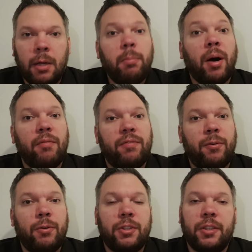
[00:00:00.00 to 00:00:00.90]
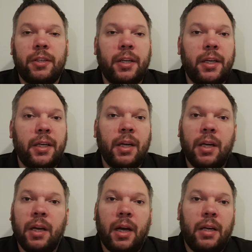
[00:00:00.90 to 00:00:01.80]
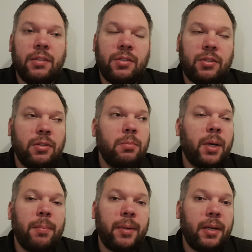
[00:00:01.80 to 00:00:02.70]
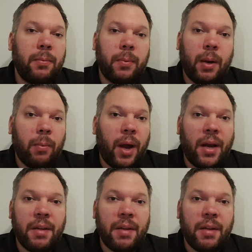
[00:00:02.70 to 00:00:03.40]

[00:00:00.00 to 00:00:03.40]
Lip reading: but unfortunately, as you may be aware,